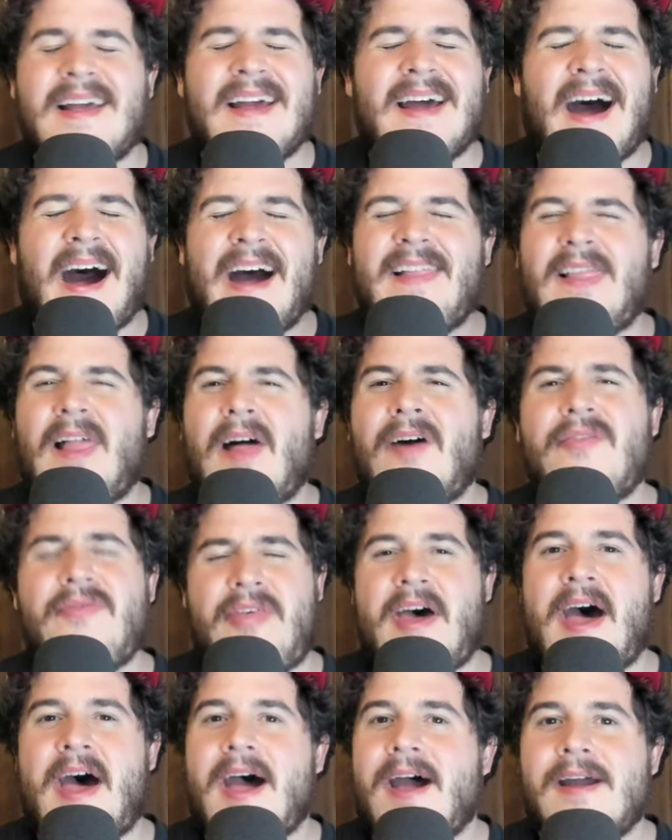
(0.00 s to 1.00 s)
I love
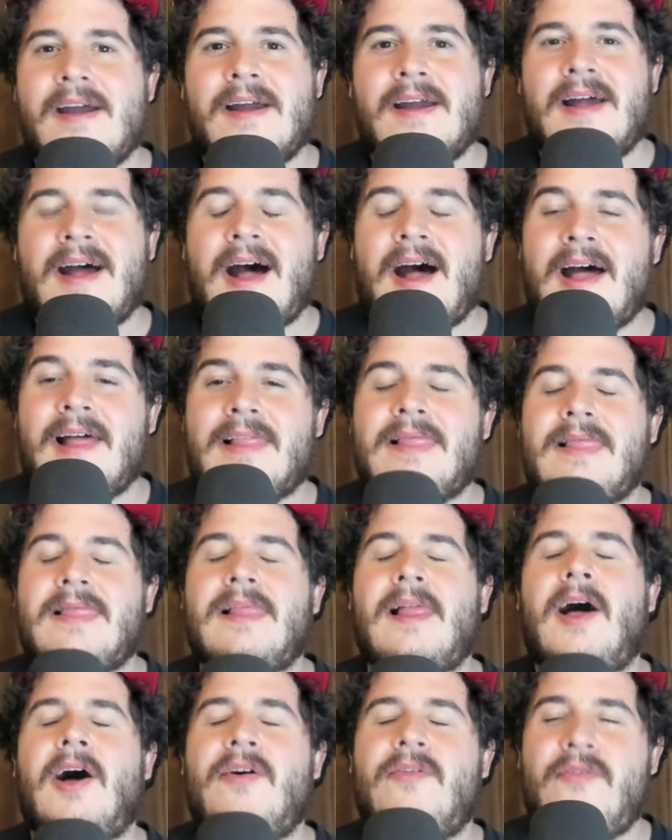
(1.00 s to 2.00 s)
that. I
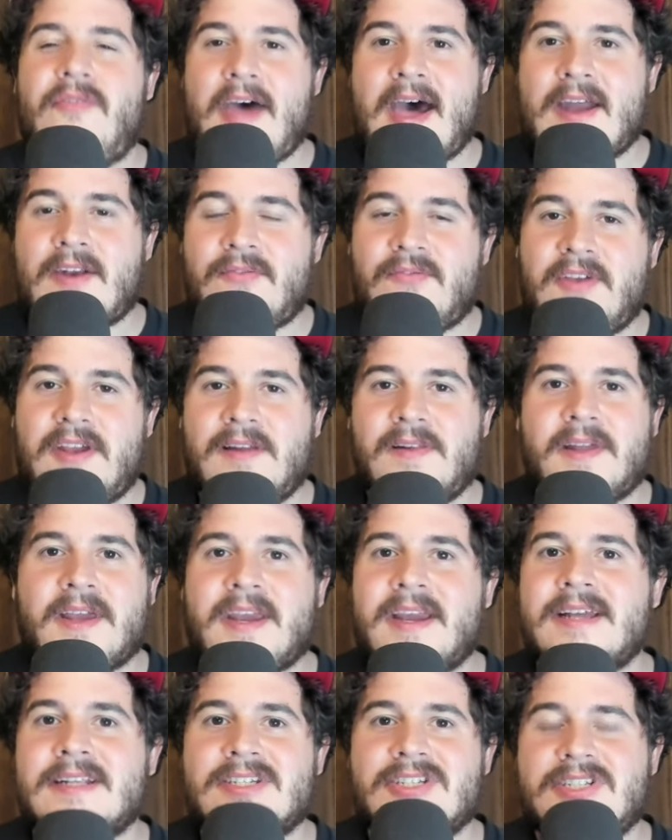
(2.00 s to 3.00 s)
love that feeling.
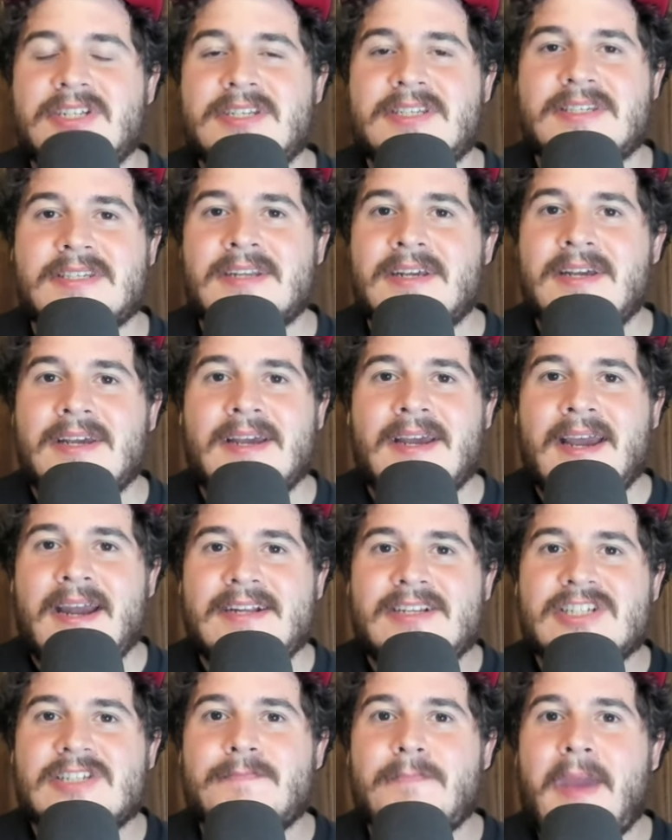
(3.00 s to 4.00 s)
It's just, it
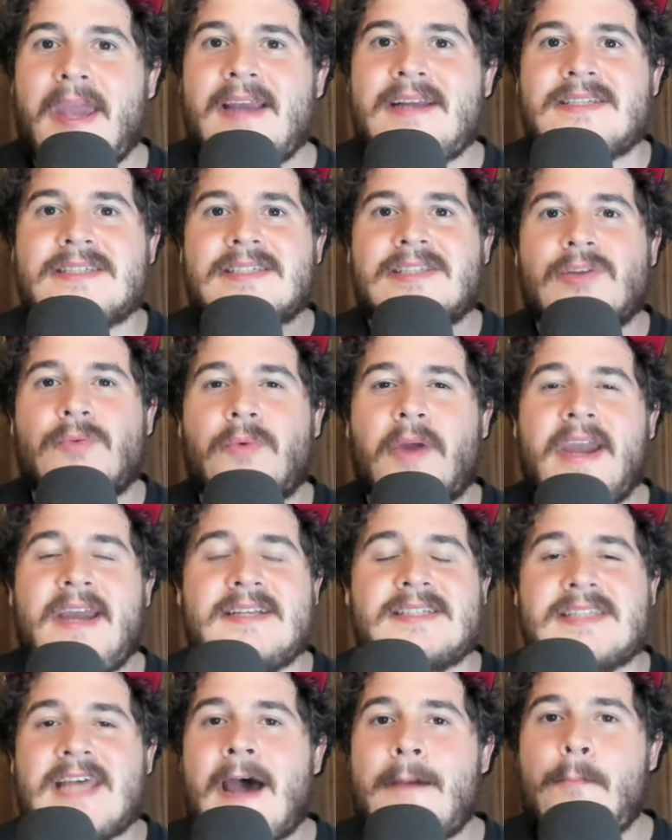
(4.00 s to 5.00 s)
just makes the race
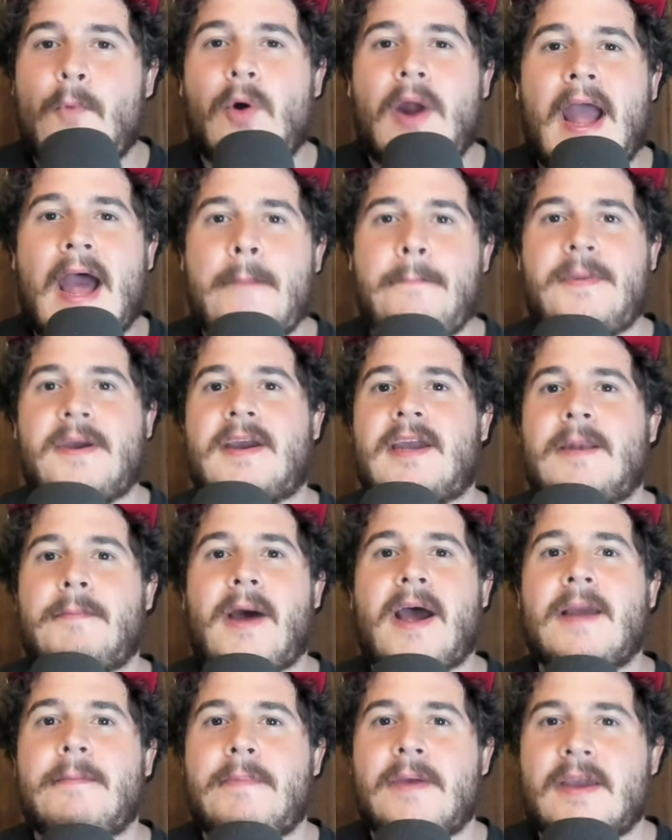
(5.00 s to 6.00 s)
that more epic, in
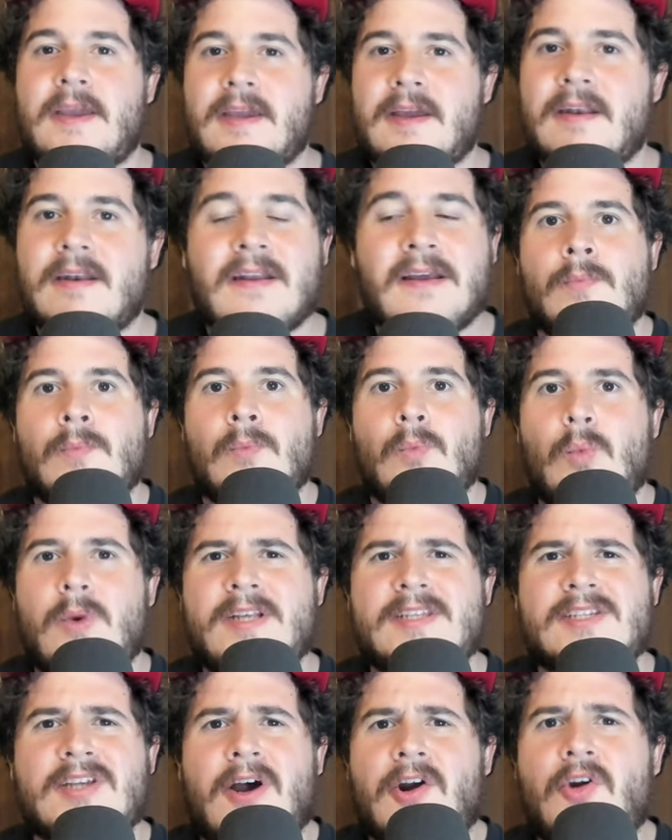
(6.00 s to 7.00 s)
my opinion. We
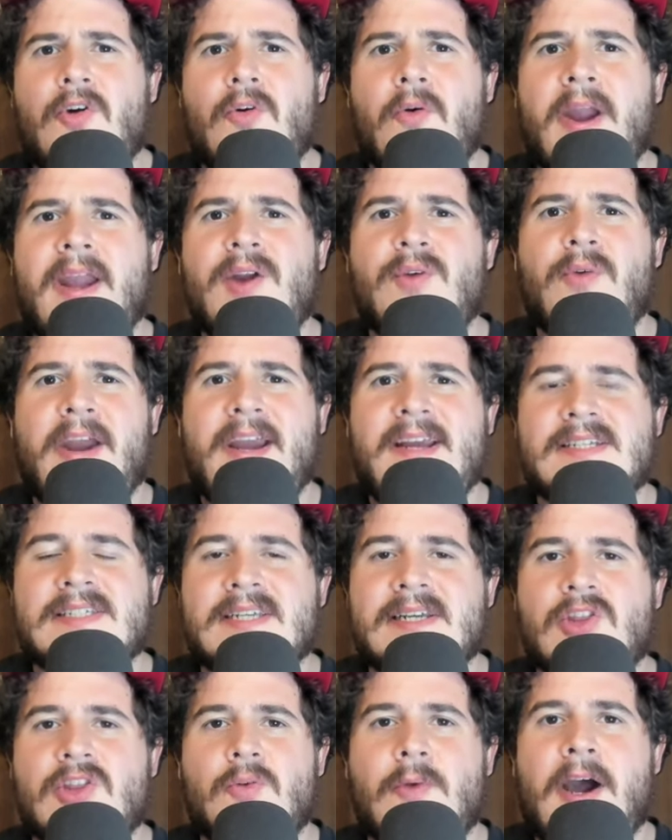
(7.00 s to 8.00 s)
saw great
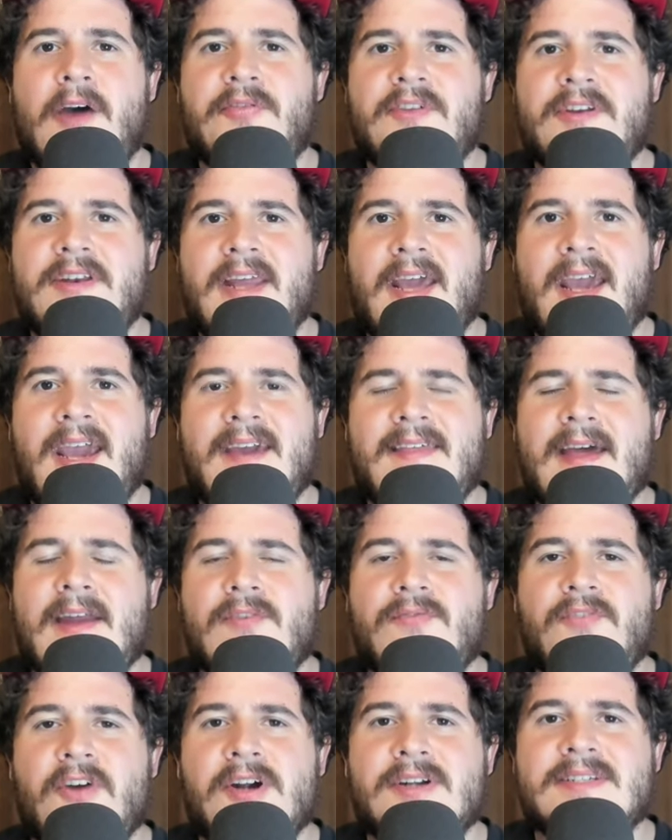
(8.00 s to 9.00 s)
racing throughout the day. That
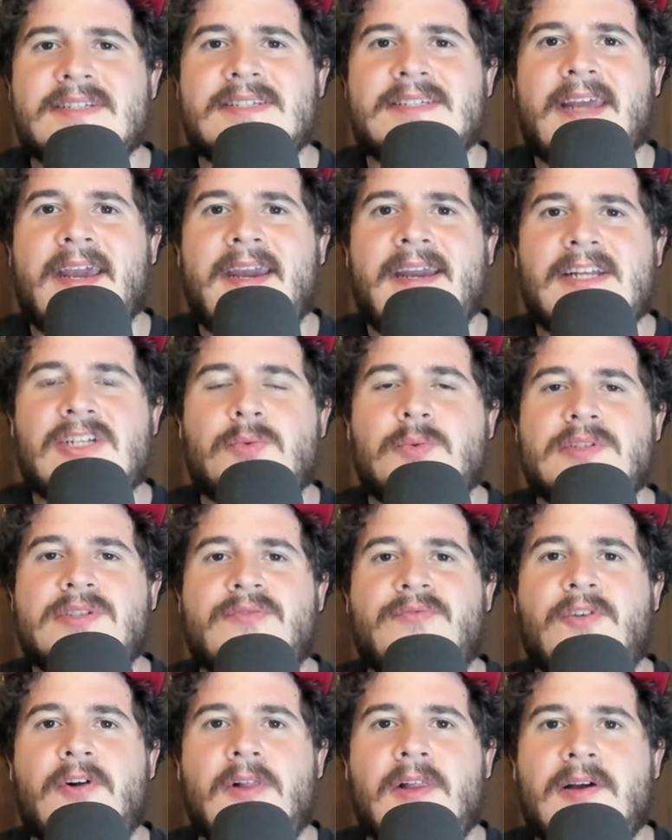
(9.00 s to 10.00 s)
first stage was
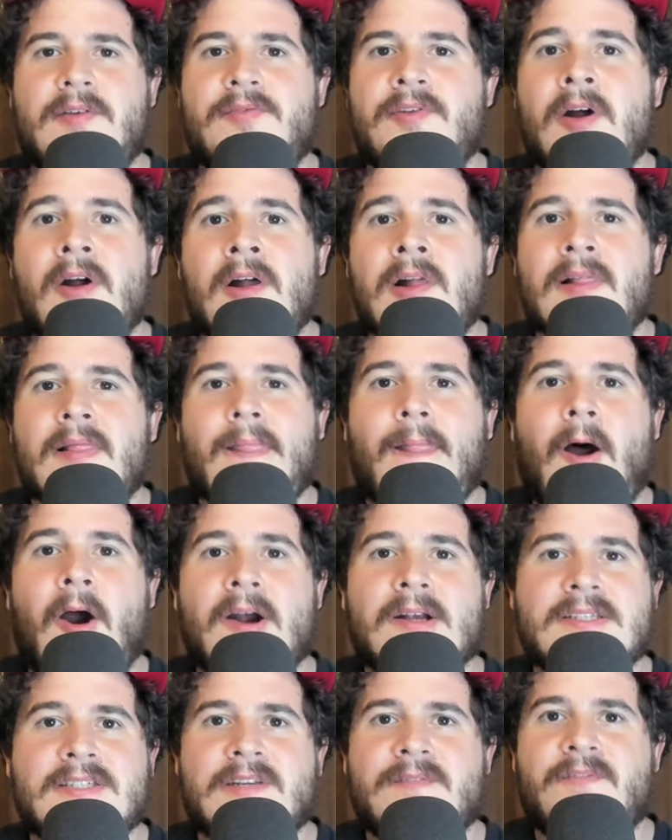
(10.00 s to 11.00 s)
full of
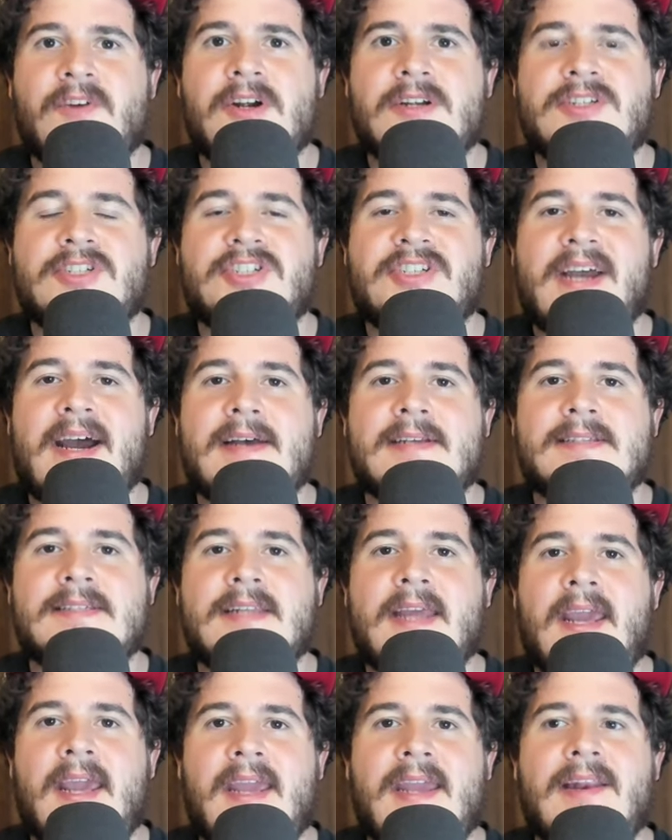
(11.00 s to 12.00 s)
Larson versus
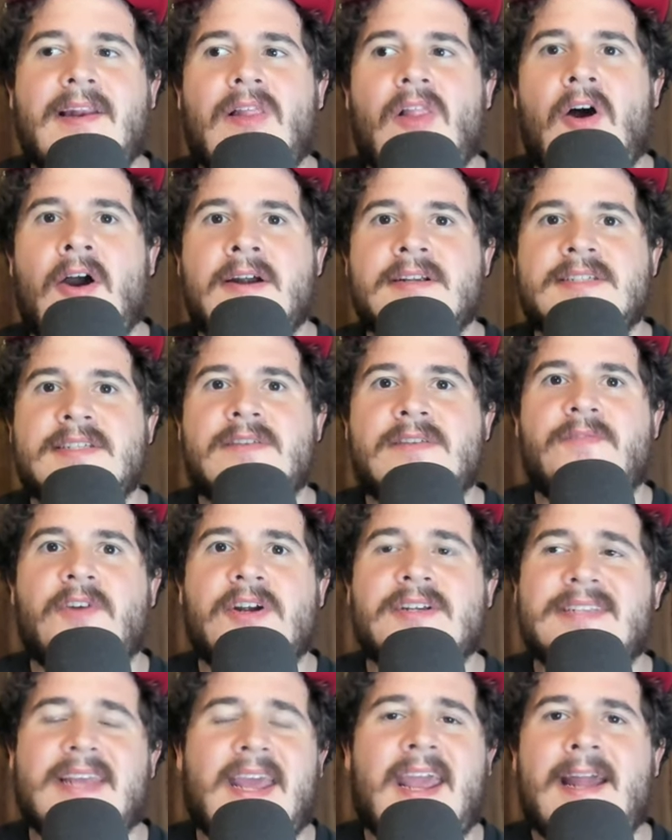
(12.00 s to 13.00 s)
Chastain, Larson
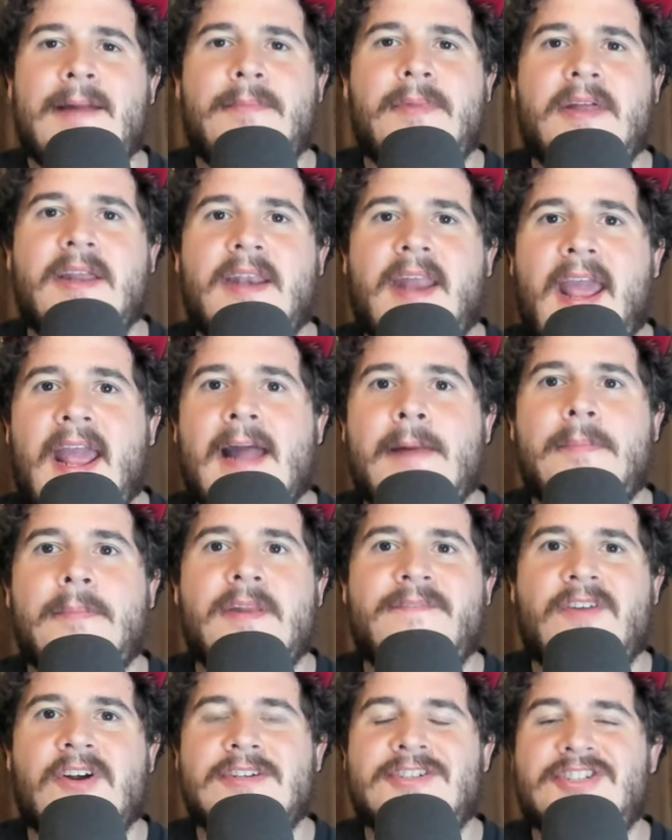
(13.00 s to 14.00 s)
versus Hamlin, Hamlin
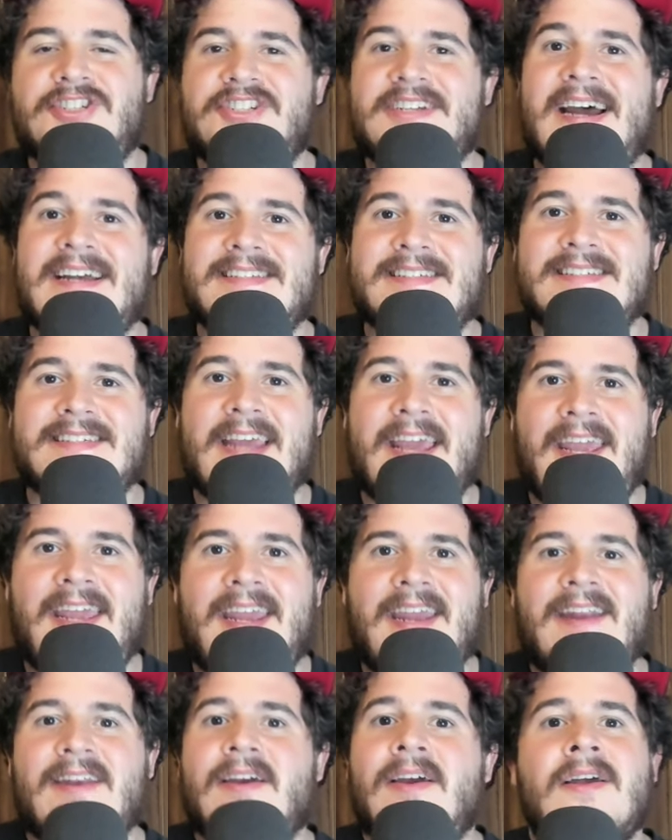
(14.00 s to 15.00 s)
versus Chastain.